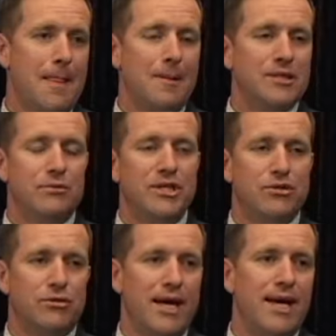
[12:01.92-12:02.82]
So we
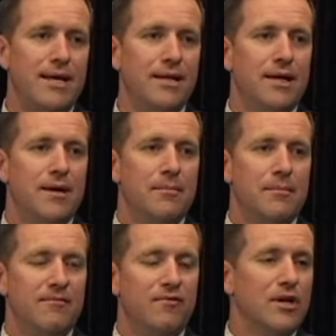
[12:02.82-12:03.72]
train
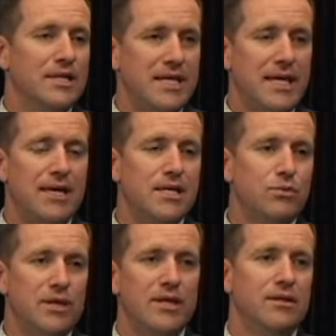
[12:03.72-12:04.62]
volunteers
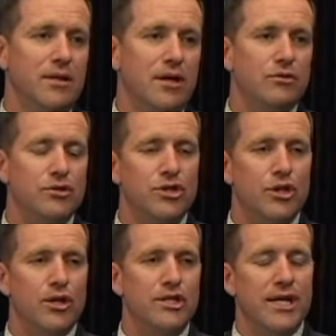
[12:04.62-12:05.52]
within the local
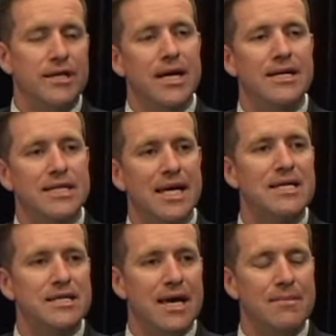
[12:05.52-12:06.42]
church and
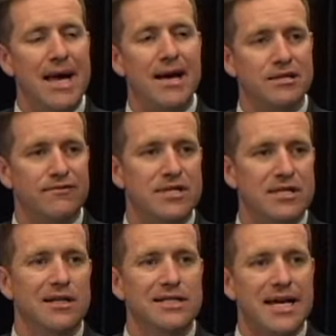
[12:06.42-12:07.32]
teach them how to
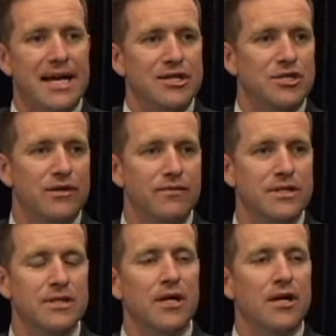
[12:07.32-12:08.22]
facilitate our
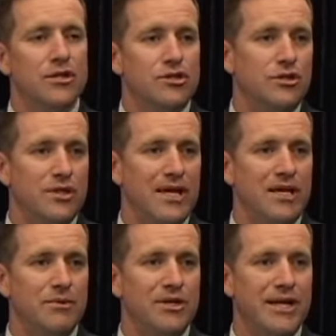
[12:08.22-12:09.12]
service to their
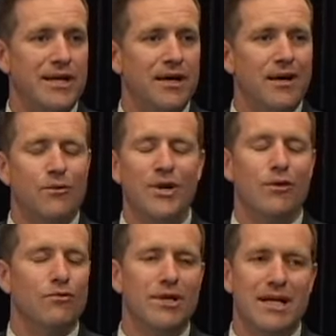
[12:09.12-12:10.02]
community. We
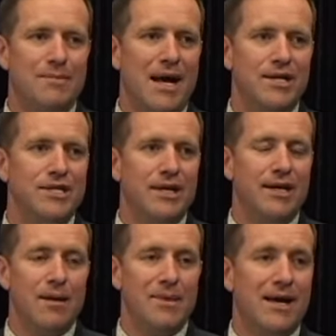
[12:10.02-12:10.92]
are really
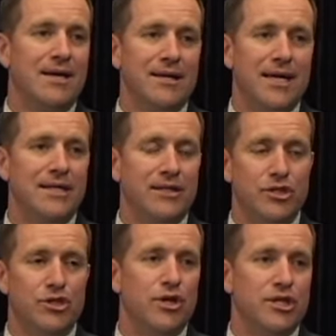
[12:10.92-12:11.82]
passionate about connecting the
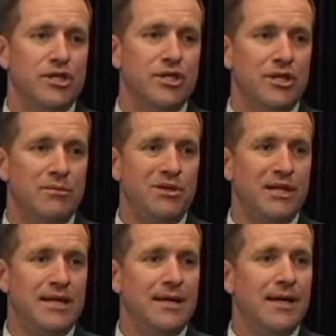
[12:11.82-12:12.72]
church to the
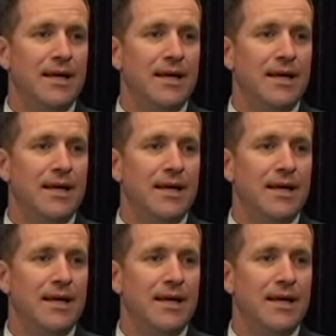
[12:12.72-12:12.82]
community.